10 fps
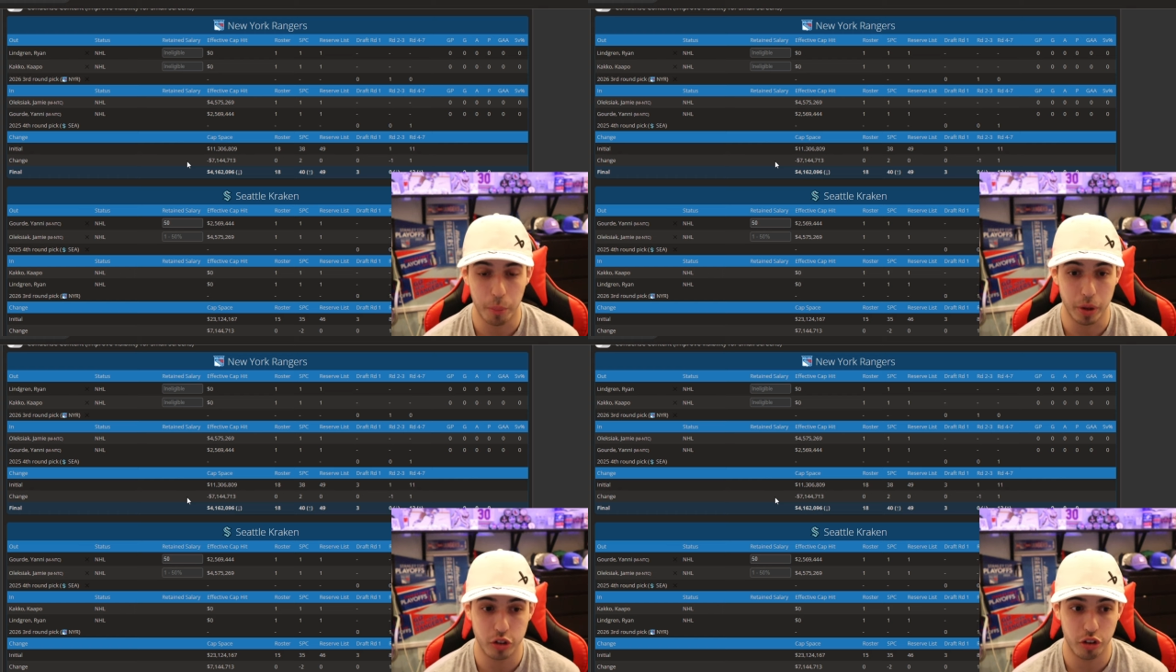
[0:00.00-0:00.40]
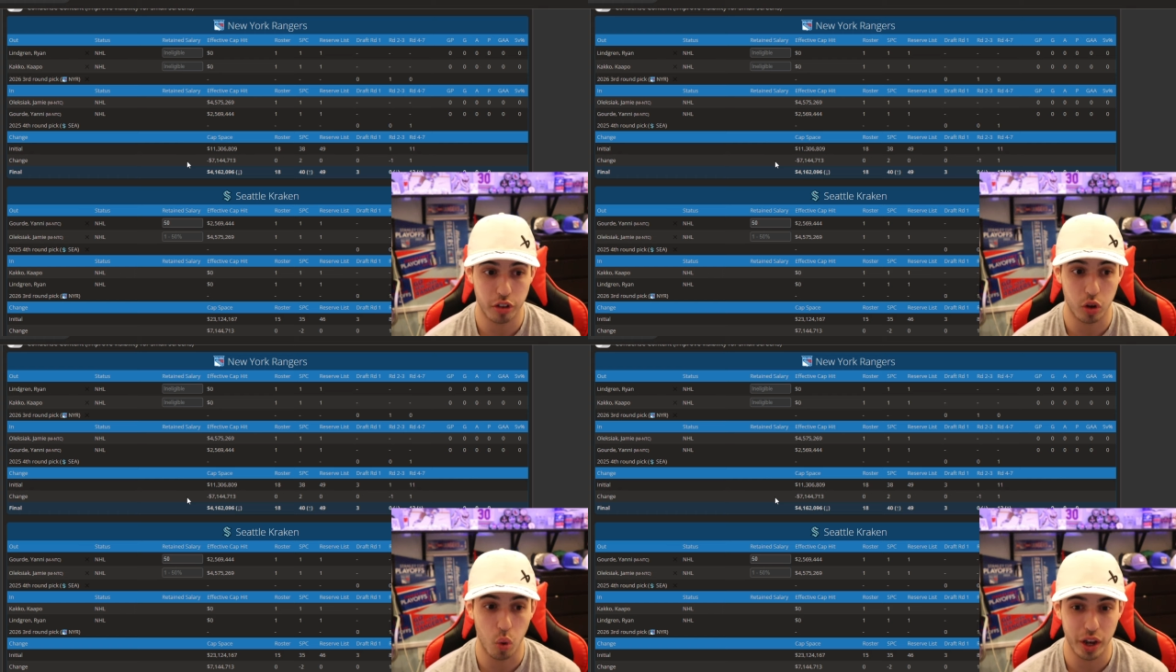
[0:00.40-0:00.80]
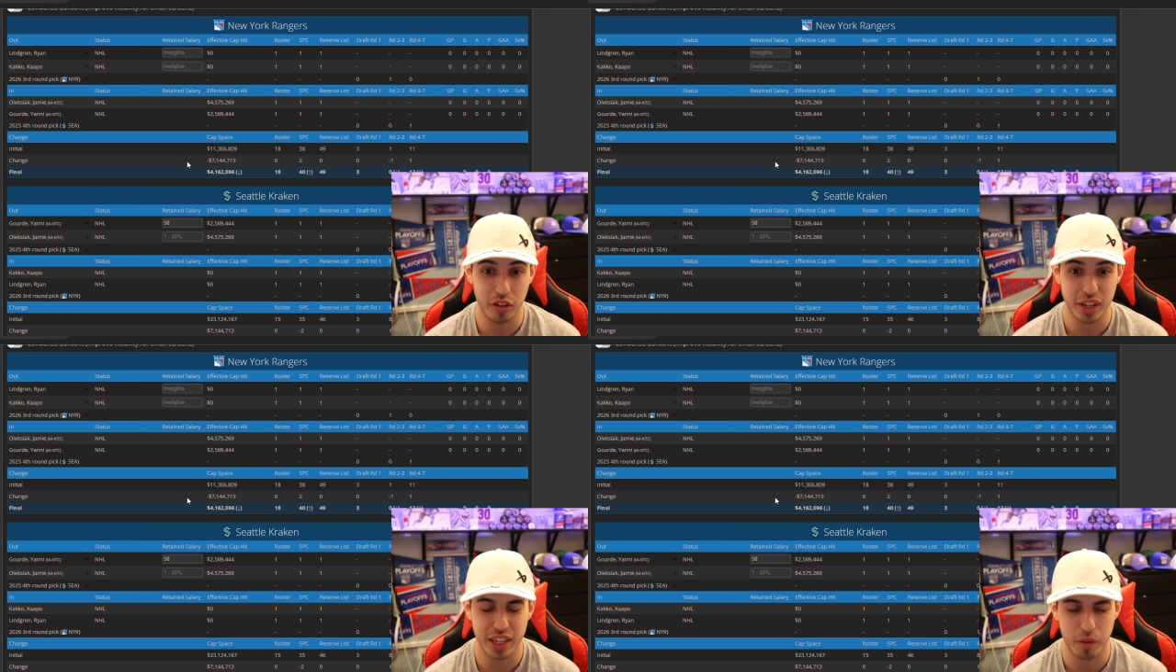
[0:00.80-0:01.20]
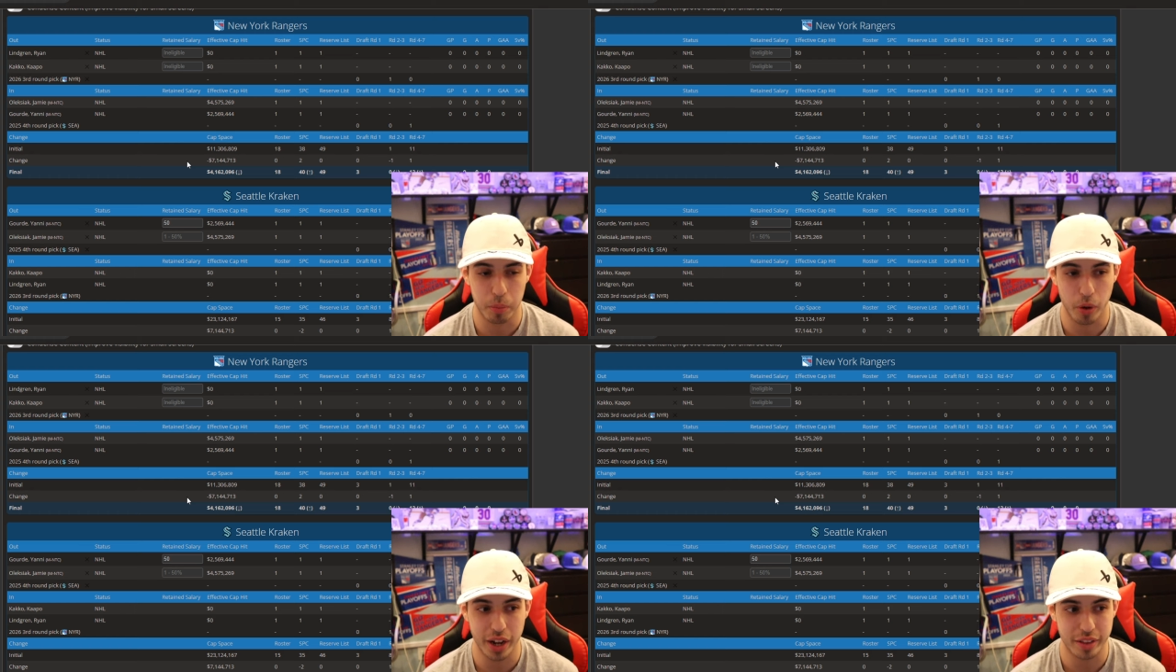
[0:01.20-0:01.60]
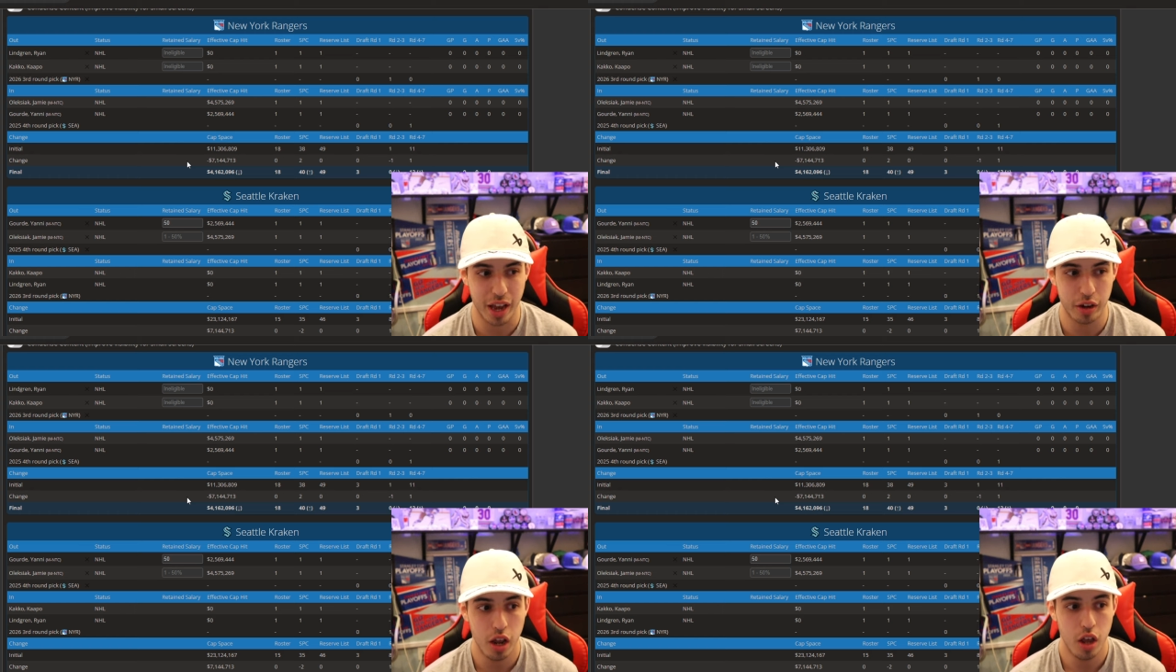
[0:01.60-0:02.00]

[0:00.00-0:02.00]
But just to quickly give a breakdown,